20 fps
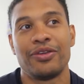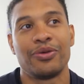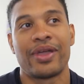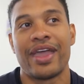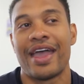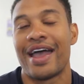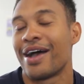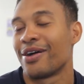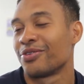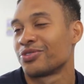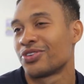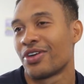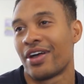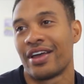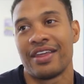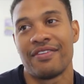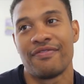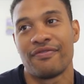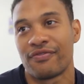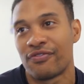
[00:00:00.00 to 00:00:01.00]
you get
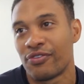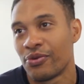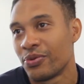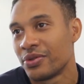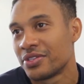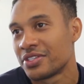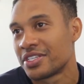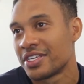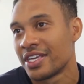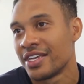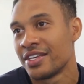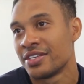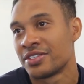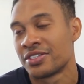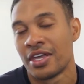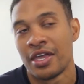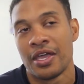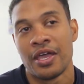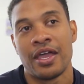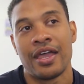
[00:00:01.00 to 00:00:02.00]
outside
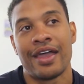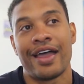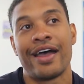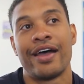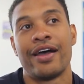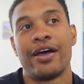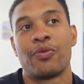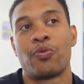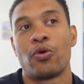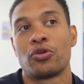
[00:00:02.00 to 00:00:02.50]
influences. Uh,